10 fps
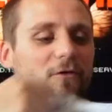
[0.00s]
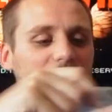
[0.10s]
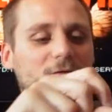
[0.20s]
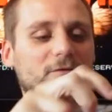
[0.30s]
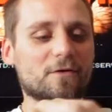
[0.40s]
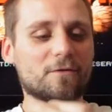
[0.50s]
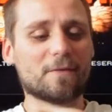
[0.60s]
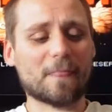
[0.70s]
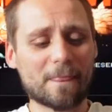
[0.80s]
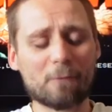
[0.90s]
on, so
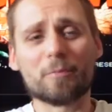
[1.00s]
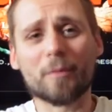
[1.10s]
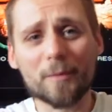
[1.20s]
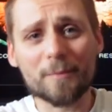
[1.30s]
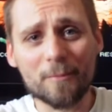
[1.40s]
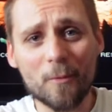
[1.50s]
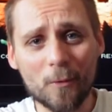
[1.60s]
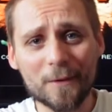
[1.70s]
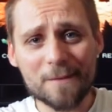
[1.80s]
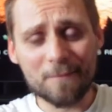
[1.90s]
that will probably be
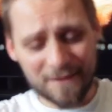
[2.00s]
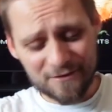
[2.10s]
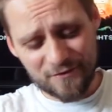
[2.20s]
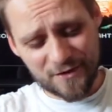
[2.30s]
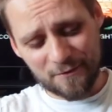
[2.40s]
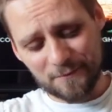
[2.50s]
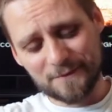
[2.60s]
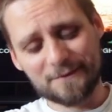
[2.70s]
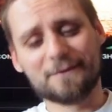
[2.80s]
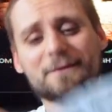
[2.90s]
worn in my next video. I
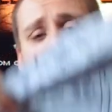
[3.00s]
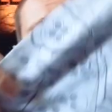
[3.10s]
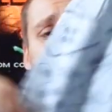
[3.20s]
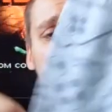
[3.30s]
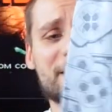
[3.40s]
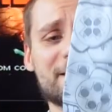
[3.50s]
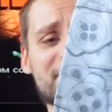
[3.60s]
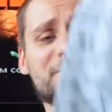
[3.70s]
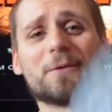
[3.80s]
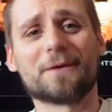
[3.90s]
would have worn it in
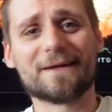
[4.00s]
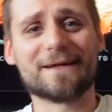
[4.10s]
this one.